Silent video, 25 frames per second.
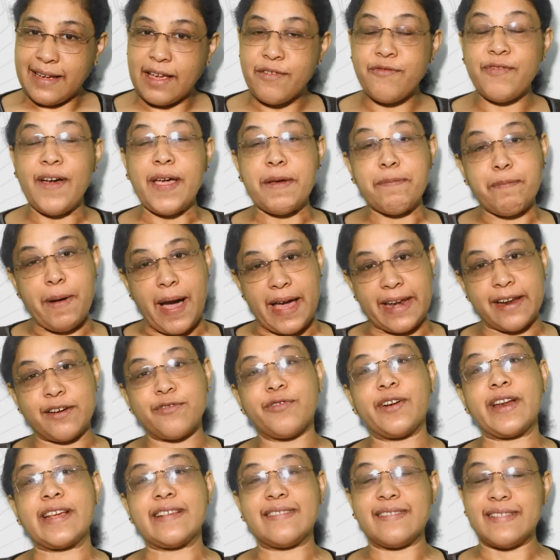if I
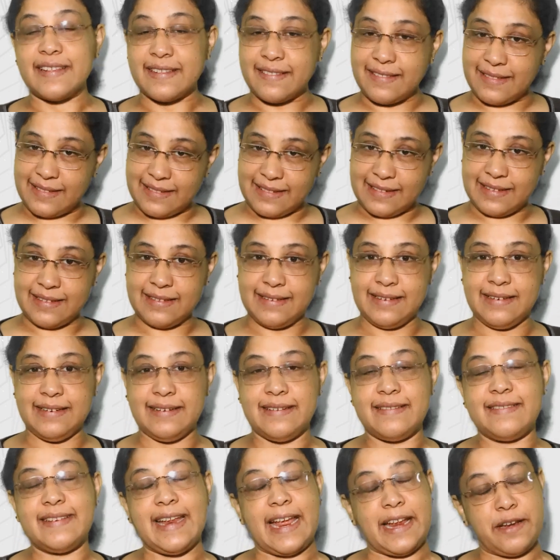paraphrase this
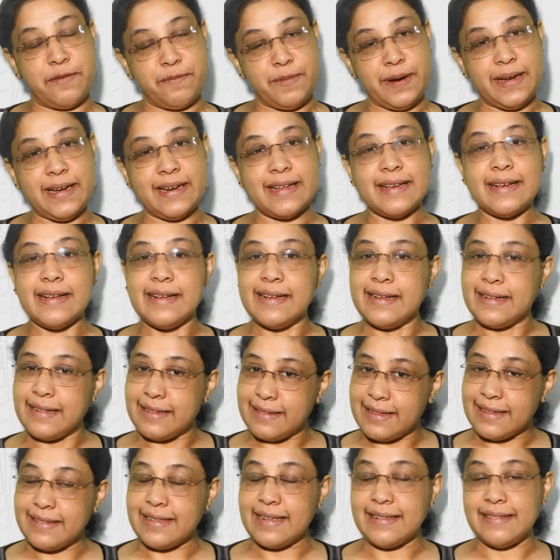statement.
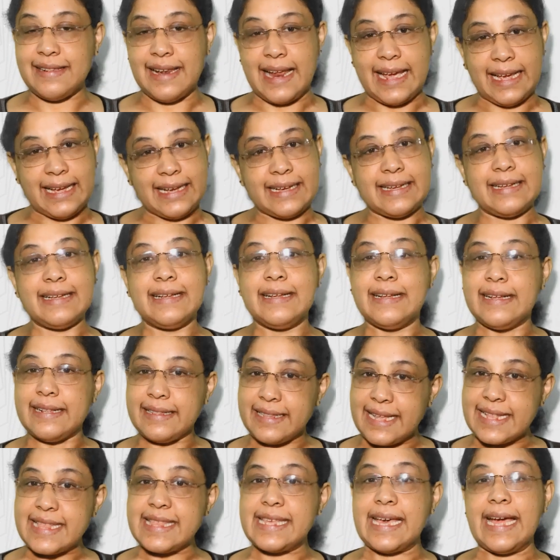This is like
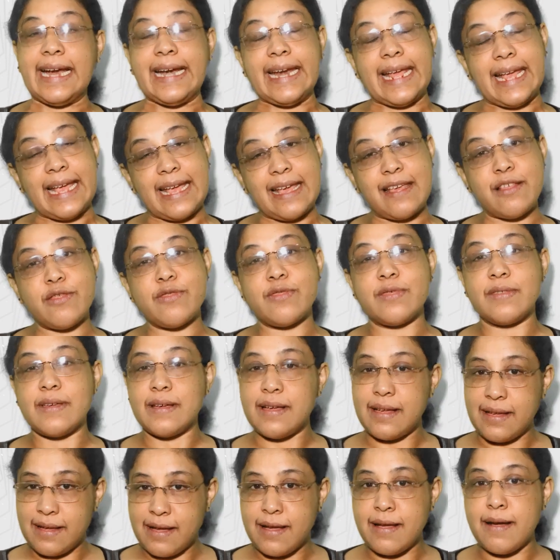the journey is
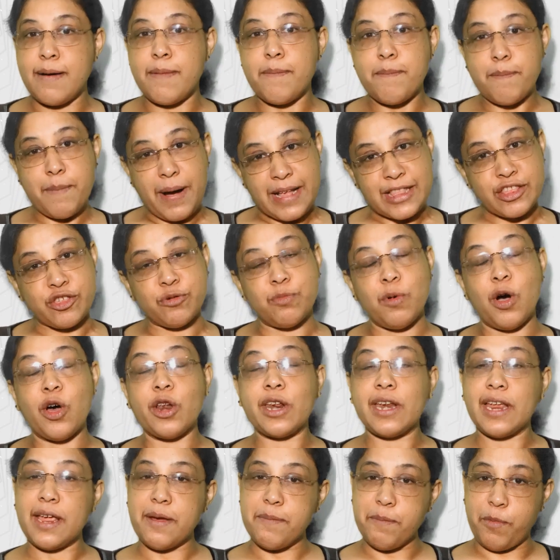much
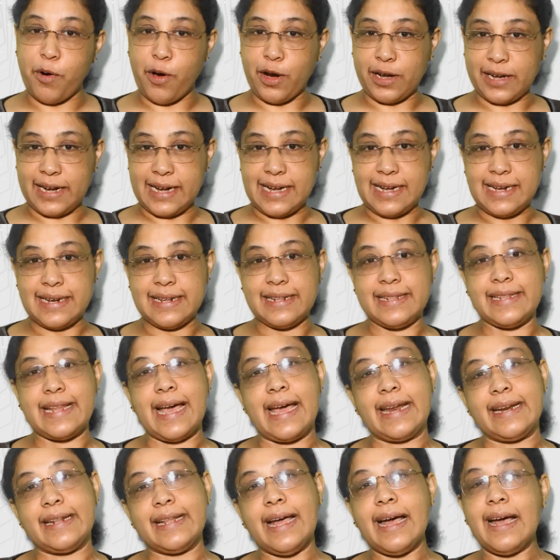more important
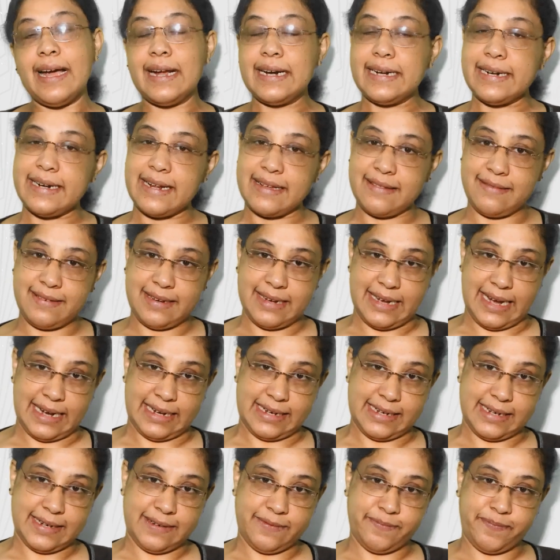than the
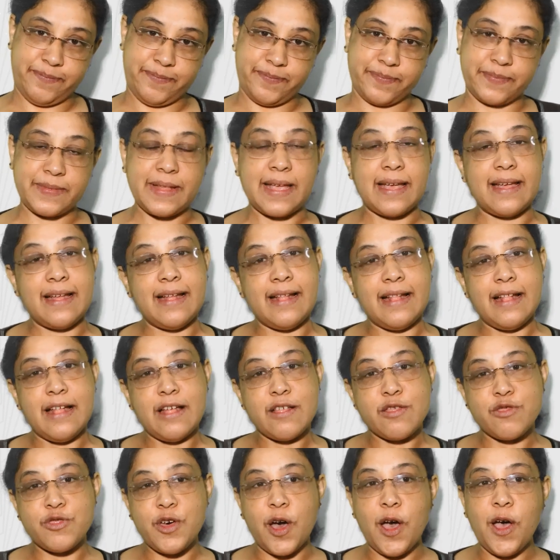destination.
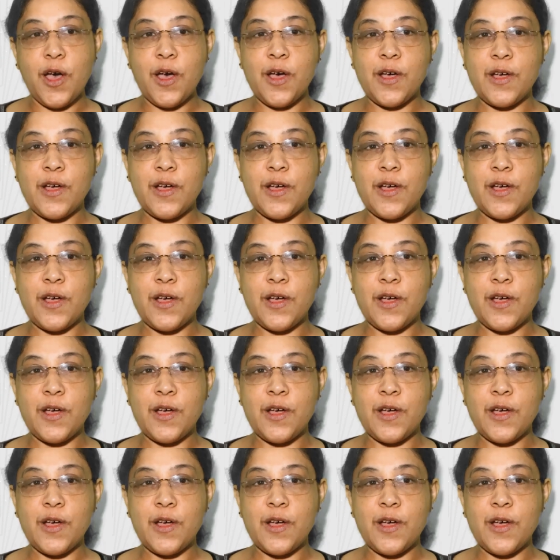So,